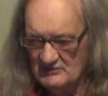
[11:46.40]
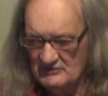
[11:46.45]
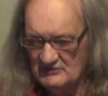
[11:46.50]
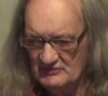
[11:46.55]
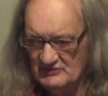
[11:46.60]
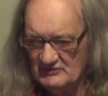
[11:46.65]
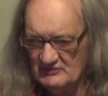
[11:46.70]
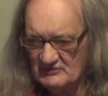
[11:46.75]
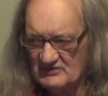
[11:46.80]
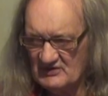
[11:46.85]

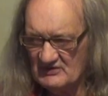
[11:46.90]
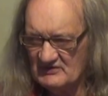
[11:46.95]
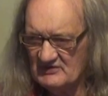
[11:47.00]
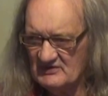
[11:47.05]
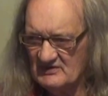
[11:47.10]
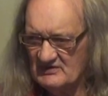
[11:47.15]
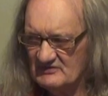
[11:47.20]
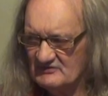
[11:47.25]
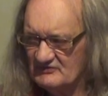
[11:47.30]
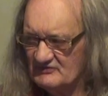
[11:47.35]
You can
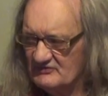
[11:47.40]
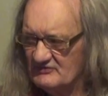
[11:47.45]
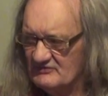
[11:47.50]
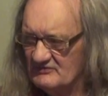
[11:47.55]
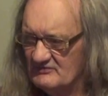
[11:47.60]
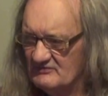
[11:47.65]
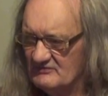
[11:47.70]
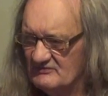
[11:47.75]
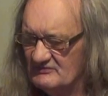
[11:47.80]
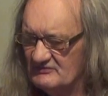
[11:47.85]

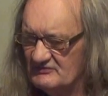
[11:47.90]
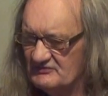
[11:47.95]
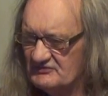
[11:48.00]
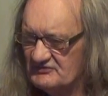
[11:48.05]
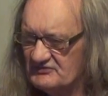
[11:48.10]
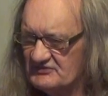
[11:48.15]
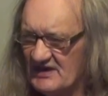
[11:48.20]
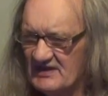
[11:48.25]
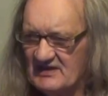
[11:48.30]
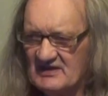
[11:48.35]

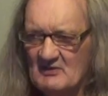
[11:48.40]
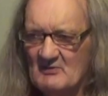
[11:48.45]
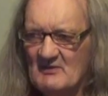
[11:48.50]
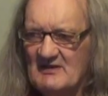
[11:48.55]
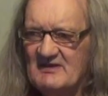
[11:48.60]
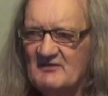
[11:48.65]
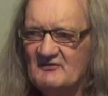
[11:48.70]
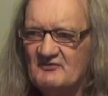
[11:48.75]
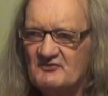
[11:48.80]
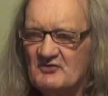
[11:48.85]
take
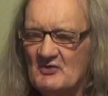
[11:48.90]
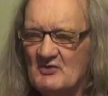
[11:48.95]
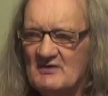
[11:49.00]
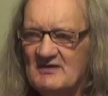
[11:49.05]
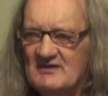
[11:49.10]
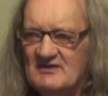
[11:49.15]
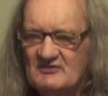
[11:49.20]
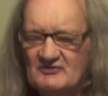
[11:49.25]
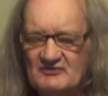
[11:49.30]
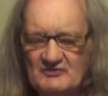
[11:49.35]
away his
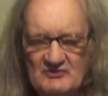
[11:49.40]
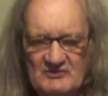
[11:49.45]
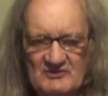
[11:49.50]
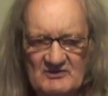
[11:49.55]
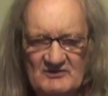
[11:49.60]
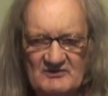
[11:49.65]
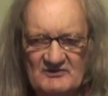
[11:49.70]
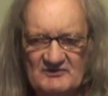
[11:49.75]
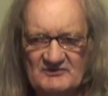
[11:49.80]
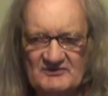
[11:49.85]
toys, you
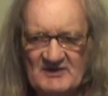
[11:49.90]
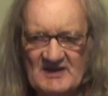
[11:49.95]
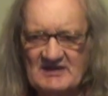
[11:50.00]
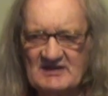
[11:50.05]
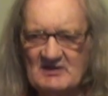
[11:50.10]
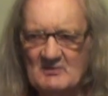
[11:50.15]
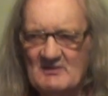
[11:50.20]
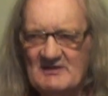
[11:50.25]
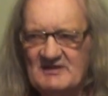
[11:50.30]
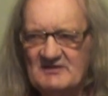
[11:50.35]
can take
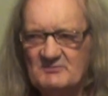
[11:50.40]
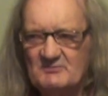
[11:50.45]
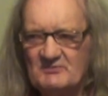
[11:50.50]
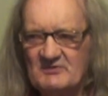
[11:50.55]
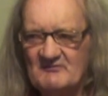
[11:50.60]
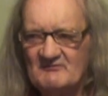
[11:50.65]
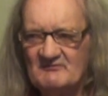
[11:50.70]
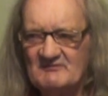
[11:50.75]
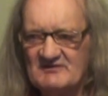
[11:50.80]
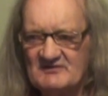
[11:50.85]
away his
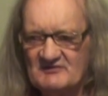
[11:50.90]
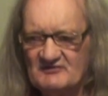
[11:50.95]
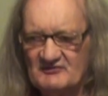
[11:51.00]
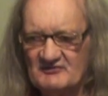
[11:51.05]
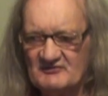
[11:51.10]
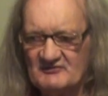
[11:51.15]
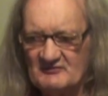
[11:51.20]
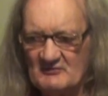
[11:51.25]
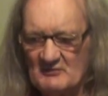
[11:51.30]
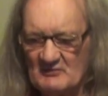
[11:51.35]

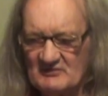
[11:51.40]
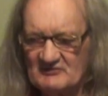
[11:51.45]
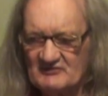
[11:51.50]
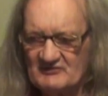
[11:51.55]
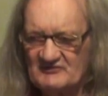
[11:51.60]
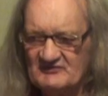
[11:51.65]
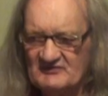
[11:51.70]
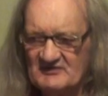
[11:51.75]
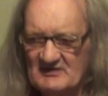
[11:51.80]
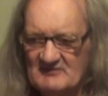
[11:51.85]
privileges of
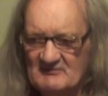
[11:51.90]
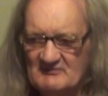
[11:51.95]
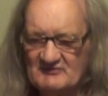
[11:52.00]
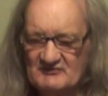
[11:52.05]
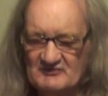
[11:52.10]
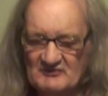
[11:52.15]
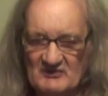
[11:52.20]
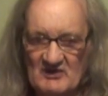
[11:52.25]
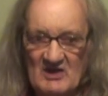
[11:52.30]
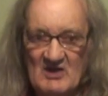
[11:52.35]
watching
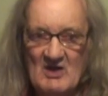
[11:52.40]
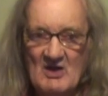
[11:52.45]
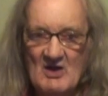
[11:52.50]
television,